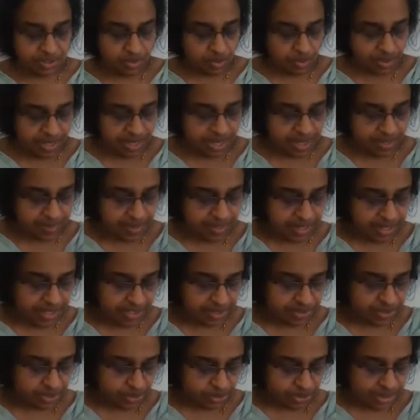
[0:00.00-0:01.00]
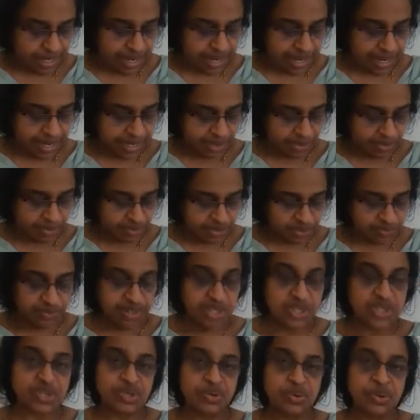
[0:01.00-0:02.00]
Okay, so the arrows
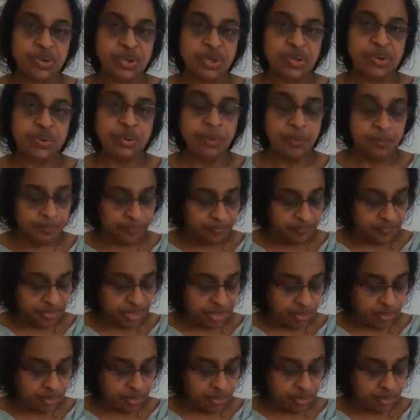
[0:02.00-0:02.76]
will show you